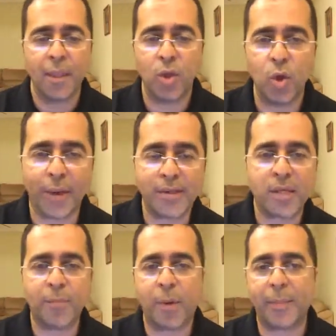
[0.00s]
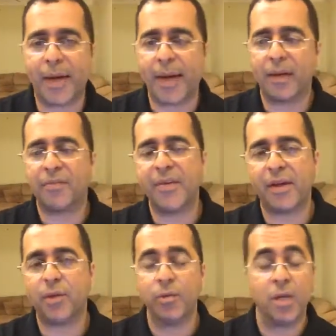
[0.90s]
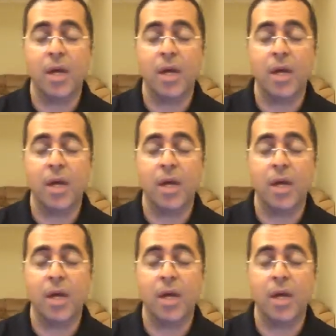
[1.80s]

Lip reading: UNC propaganda, fake news.